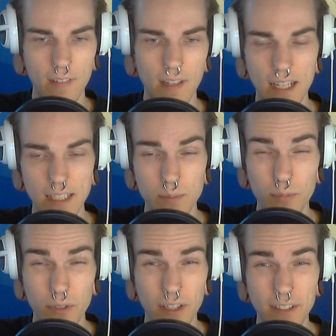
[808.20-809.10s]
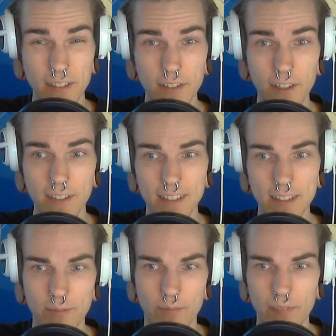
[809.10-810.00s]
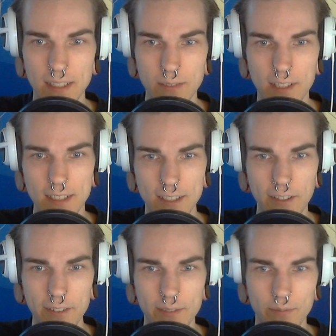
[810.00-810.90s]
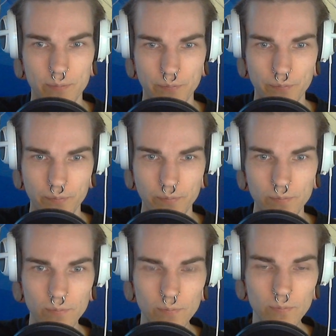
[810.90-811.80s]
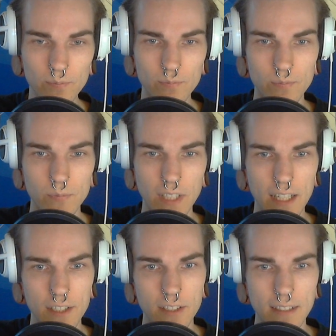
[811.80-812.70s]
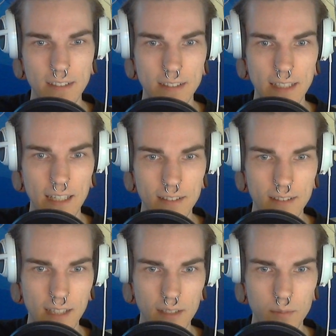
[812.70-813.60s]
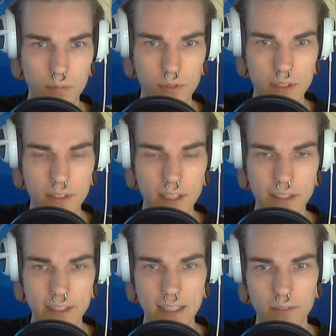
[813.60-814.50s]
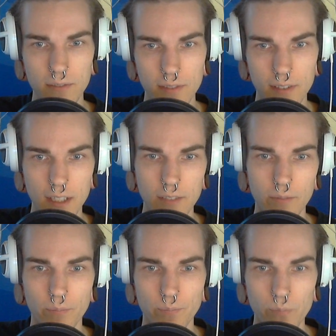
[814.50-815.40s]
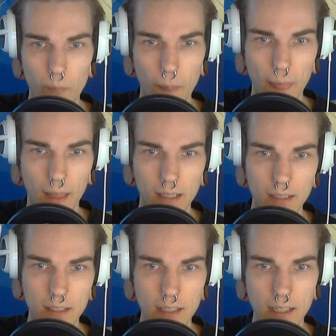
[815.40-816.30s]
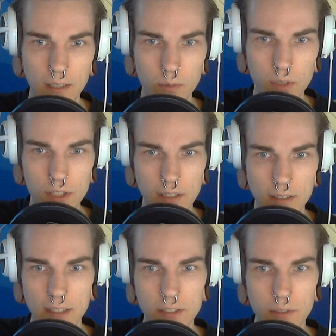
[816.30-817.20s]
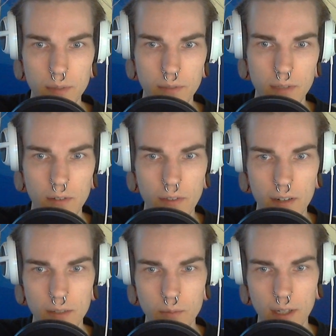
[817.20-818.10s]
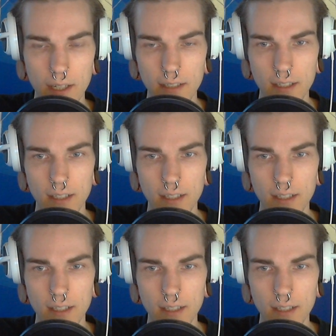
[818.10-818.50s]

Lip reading: Iceborne Gauntlet, that's what it's called. So yeah, I should get like Bruisery yourself. And which jungle clear do you prefer with her and why?